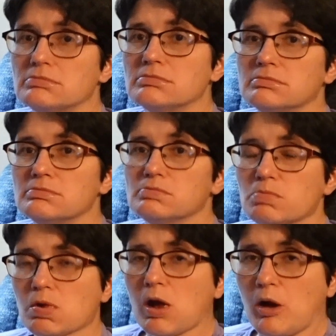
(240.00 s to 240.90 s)
a happy
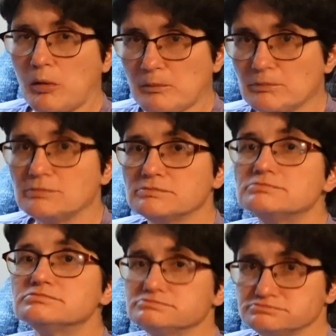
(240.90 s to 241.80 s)
80th
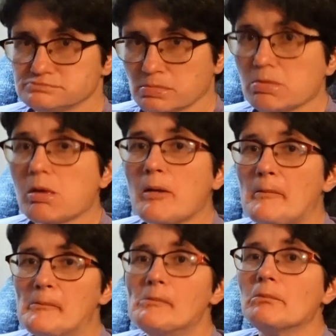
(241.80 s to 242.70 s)
birthday as they're
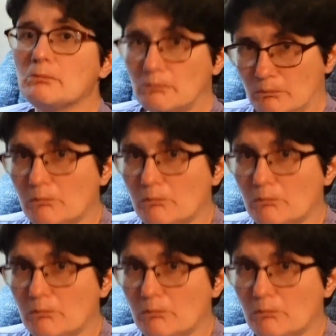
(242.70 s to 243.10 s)
watching this video.